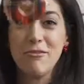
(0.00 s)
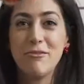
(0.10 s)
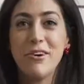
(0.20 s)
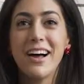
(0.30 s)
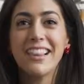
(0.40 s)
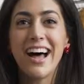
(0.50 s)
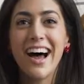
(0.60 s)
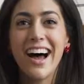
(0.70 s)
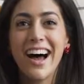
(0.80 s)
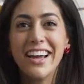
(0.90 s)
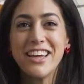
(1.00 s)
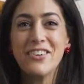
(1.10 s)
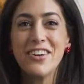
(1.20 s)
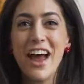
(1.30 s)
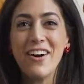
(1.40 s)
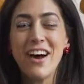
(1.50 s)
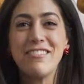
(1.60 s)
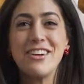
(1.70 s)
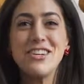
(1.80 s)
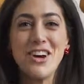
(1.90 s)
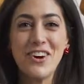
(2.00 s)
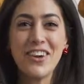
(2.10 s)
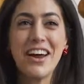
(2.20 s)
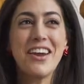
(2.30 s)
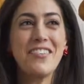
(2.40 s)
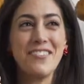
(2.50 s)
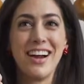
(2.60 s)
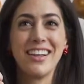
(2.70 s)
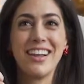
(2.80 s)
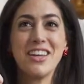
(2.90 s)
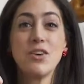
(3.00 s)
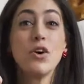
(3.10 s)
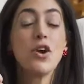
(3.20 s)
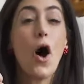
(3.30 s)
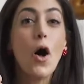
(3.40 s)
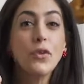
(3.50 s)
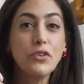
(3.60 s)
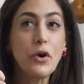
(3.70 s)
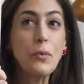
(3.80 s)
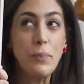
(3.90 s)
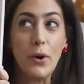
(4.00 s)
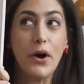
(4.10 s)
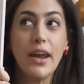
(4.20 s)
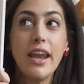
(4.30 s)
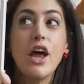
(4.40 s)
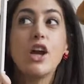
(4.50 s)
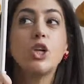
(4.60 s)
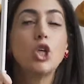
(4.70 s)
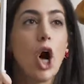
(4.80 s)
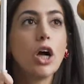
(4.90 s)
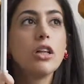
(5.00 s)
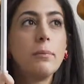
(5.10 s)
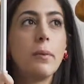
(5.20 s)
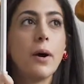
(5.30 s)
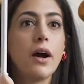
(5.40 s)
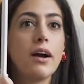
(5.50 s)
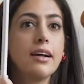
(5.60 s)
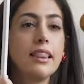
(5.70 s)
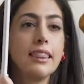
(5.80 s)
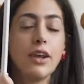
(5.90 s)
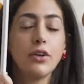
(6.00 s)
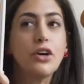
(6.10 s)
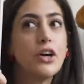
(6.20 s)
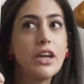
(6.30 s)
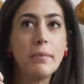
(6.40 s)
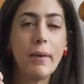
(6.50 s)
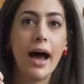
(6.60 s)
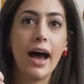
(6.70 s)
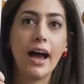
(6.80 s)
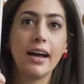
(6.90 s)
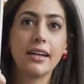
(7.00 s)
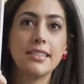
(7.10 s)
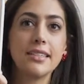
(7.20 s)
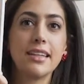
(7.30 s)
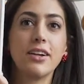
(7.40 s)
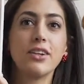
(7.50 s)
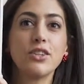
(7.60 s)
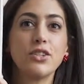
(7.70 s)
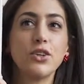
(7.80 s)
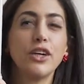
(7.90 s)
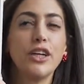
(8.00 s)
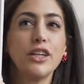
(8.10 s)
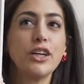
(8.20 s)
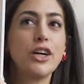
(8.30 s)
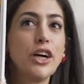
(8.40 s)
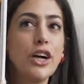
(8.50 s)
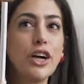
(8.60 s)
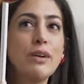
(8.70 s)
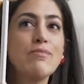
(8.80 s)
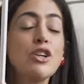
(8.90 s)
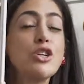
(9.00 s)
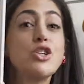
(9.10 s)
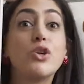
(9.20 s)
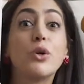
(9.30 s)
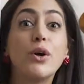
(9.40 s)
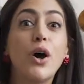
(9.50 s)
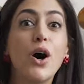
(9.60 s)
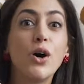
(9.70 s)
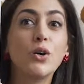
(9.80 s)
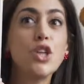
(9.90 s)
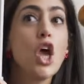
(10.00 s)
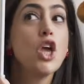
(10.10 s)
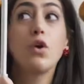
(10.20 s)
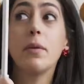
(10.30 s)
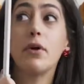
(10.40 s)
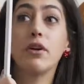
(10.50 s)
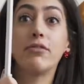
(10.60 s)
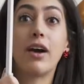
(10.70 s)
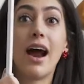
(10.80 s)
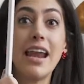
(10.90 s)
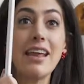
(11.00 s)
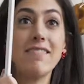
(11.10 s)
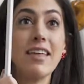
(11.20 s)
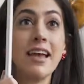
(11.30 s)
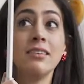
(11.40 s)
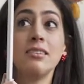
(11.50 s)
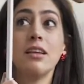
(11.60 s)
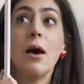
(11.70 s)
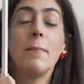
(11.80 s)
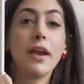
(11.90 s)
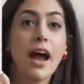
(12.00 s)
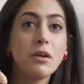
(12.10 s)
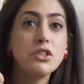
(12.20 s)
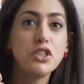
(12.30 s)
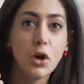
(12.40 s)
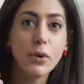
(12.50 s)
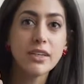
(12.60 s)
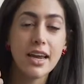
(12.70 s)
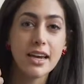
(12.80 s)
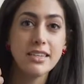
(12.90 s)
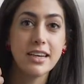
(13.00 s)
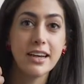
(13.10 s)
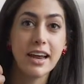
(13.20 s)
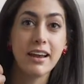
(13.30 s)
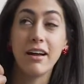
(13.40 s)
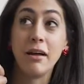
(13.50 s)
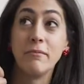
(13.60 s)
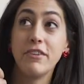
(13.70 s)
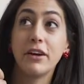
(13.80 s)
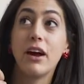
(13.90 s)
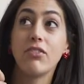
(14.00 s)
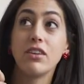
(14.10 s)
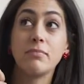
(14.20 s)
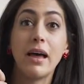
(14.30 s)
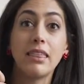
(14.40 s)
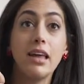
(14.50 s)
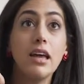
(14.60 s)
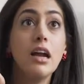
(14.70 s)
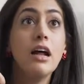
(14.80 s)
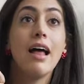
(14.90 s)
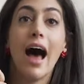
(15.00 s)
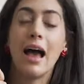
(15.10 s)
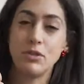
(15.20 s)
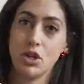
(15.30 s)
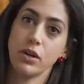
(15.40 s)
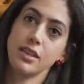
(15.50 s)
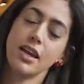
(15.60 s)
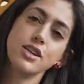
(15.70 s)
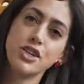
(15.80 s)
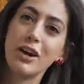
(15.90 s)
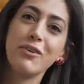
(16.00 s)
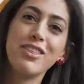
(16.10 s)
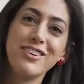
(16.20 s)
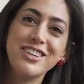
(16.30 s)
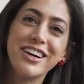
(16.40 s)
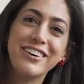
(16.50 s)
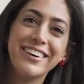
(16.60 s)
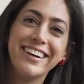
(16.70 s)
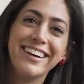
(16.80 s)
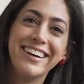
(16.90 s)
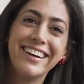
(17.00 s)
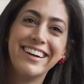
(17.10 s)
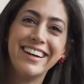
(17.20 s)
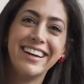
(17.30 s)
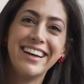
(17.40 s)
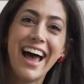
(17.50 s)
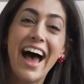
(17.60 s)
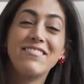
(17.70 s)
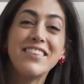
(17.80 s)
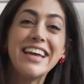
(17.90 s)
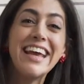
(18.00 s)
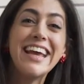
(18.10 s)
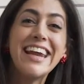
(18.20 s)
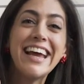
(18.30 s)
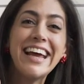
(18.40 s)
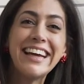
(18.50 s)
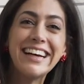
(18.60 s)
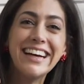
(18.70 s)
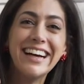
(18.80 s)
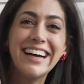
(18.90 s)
Voila! You now have a donut umbrella. You could also put chocolate bar, little goodie bags, little circular churros. You could put a variety of things, but I was so excited to figure out this method. I'm so excited to share it with you too. Happy eating!